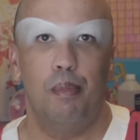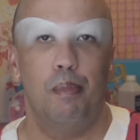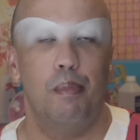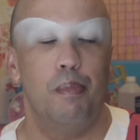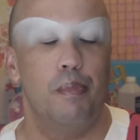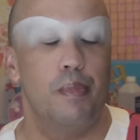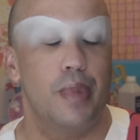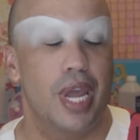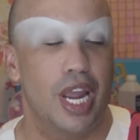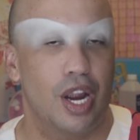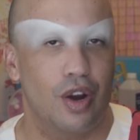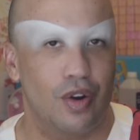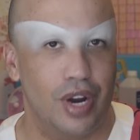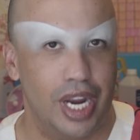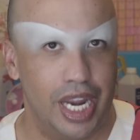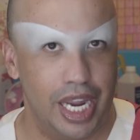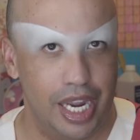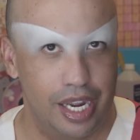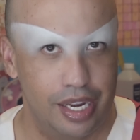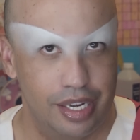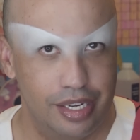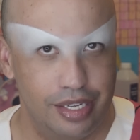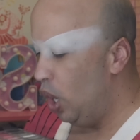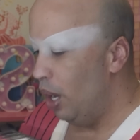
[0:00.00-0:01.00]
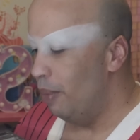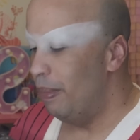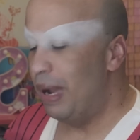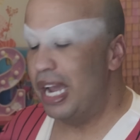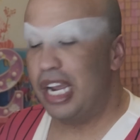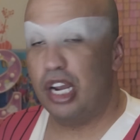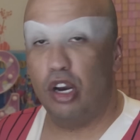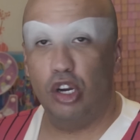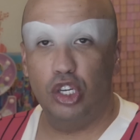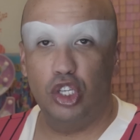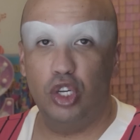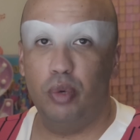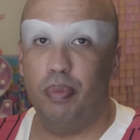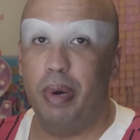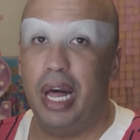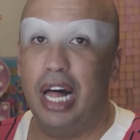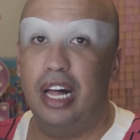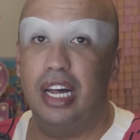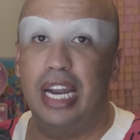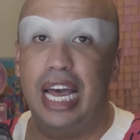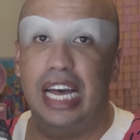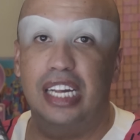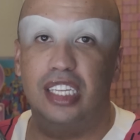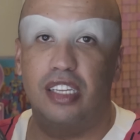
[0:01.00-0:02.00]
Mary. My go-to
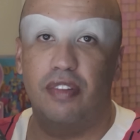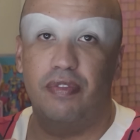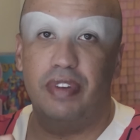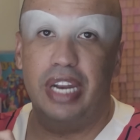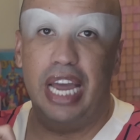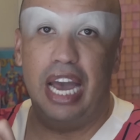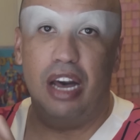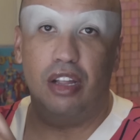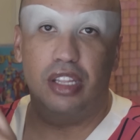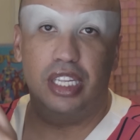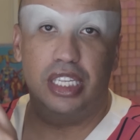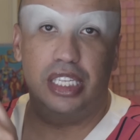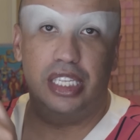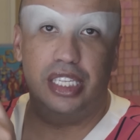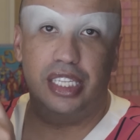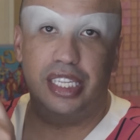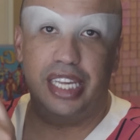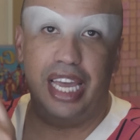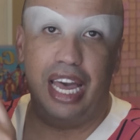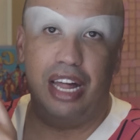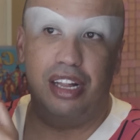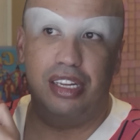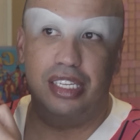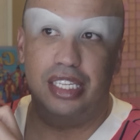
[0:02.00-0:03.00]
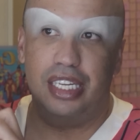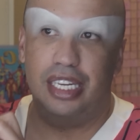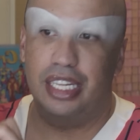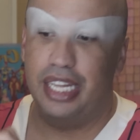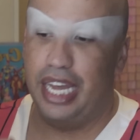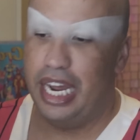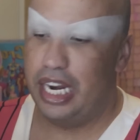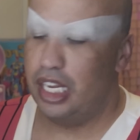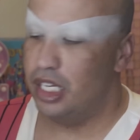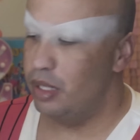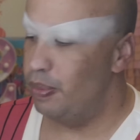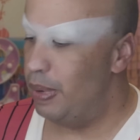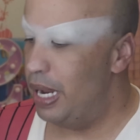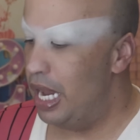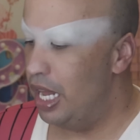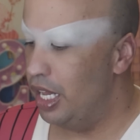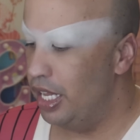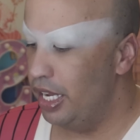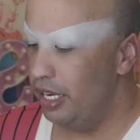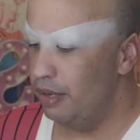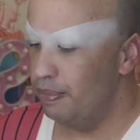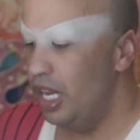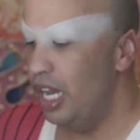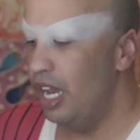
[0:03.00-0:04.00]
palette as of now, this is the Ellis Atlantis
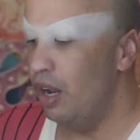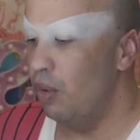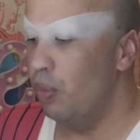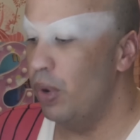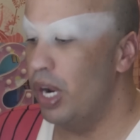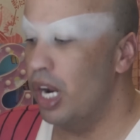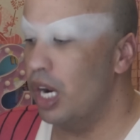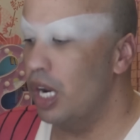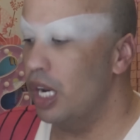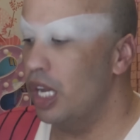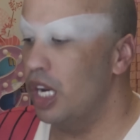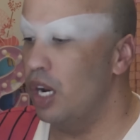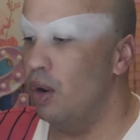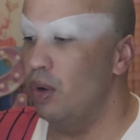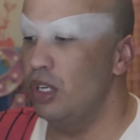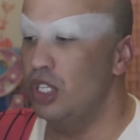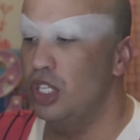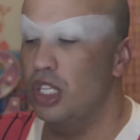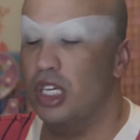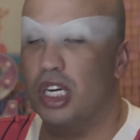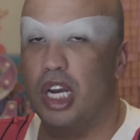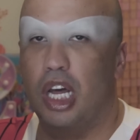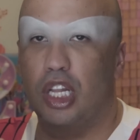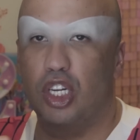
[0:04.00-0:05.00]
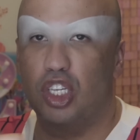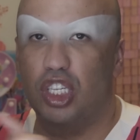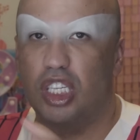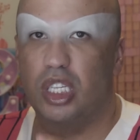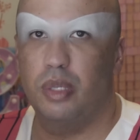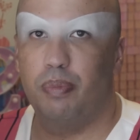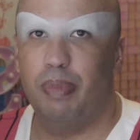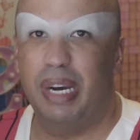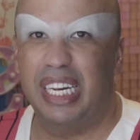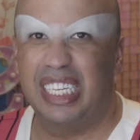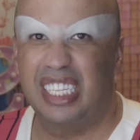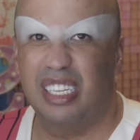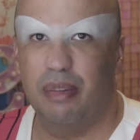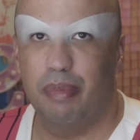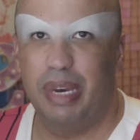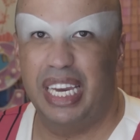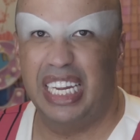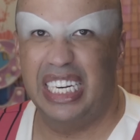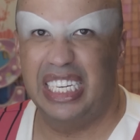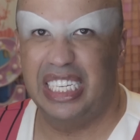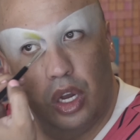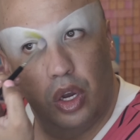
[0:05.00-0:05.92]
palette, and we are gonna go into the color Specimen.